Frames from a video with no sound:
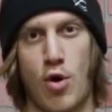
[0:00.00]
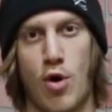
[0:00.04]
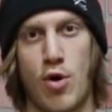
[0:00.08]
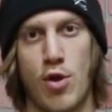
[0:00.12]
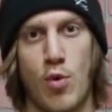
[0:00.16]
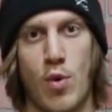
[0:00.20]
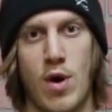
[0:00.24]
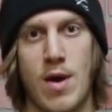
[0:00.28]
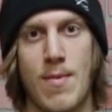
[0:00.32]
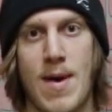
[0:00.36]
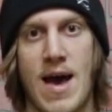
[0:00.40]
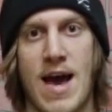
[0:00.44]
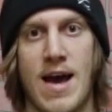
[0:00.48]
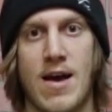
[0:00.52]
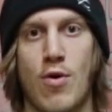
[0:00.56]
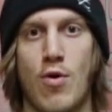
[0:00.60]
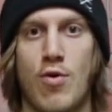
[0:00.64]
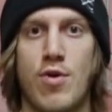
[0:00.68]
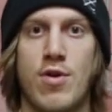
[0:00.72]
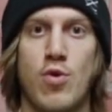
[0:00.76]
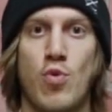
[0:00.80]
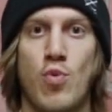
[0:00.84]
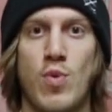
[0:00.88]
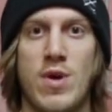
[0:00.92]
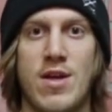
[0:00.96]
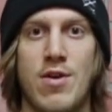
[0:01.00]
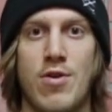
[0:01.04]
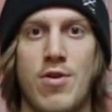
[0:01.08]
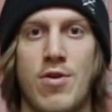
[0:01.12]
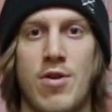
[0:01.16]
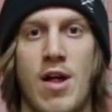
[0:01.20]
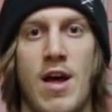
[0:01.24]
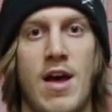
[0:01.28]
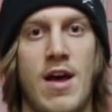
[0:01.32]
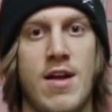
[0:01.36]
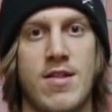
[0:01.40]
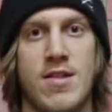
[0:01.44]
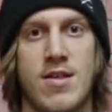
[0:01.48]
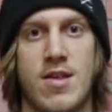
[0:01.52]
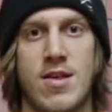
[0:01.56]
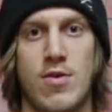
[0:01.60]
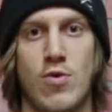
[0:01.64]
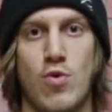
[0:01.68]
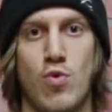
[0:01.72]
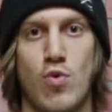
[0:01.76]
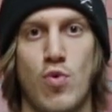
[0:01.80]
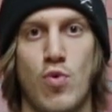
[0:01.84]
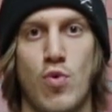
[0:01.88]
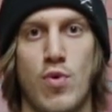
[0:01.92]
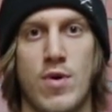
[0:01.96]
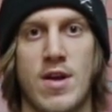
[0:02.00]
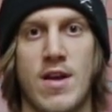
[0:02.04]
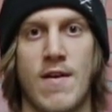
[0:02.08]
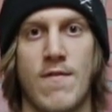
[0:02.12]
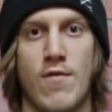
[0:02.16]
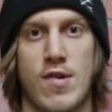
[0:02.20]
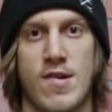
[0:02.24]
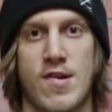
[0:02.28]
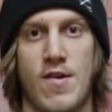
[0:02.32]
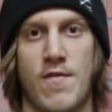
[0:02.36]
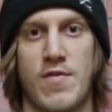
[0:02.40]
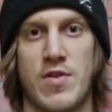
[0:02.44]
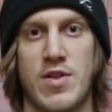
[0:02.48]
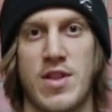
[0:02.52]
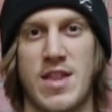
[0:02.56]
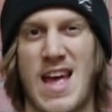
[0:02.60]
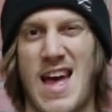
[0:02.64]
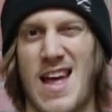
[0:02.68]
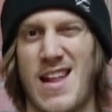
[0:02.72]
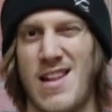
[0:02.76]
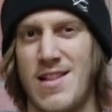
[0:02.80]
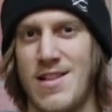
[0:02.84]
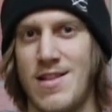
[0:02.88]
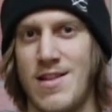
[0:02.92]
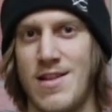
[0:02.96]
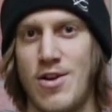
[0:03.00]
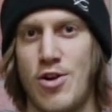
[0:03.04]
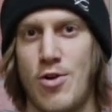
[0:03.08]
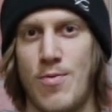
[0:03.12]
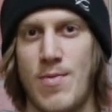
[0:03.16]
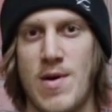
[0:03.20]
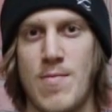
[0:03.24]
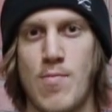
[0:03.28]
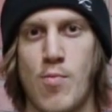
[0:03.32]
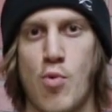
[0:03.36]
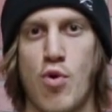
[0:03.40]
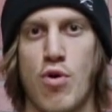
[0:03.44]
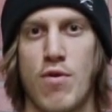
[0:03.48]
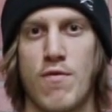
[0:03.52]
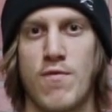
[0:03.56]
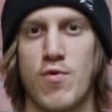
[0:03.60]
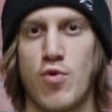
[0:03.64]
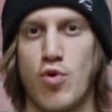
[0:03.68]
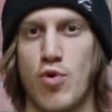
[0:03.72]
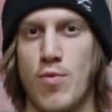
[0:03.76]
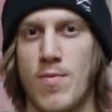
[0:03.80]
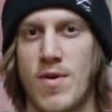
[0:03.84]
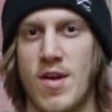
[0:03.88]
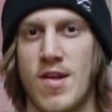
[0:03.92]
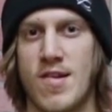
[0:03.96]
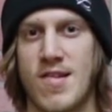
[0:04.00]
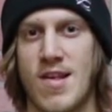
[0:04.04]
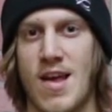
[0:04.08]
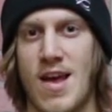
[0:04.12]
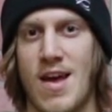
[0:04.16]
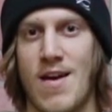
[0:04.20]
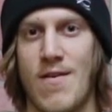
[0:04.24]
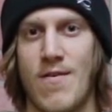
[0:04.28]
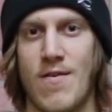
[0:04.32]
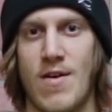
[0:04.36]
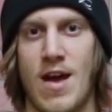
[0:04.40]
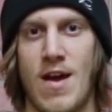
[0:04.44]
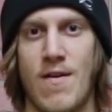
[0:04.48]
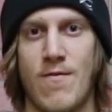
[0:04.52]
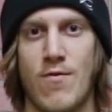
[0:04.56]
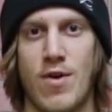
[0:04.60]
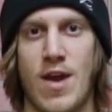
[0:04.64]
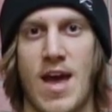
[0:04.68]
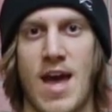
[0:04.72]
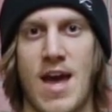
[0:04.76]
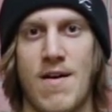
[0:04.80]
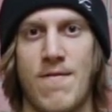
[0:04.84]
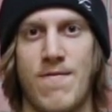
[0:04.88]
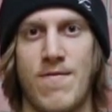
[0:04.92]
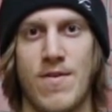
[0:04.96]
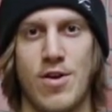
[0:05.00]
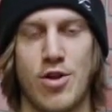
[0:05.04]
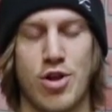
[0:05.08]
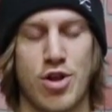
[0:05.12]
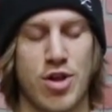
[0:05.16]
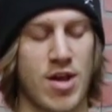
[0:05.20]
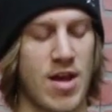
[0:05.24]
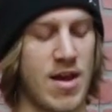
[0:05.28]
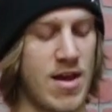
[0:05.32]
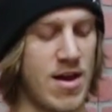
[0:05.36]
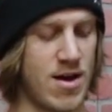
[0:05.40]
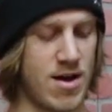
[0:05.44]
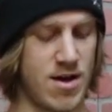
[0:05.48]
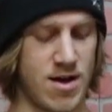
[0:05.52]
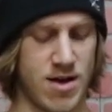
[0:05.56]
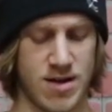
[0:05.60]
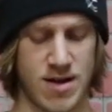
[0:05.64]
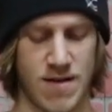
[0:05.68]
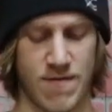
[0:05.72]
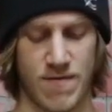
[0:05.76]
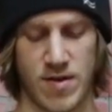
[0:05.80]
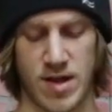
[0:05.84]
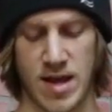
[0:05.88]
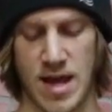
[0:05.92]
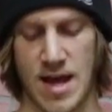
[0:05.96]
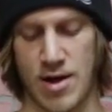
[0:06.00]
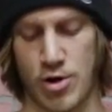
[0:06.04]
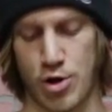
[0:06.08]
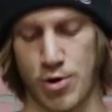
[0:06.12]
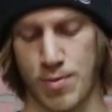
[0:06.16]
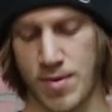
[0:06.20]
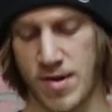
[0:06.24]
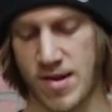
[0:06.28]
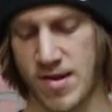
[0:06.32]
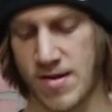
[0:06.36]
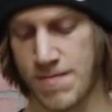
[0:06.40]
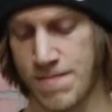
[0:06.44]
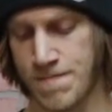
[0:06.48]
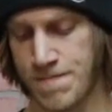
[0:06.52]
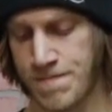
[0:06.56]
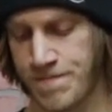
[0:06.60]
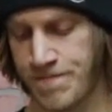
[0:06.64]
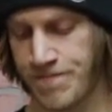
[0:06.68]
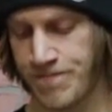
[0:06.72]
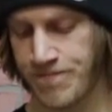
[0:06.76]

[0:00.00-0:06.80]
all the way back onto the wheel to give yourself that little bit more room, because every half inch definitely helps.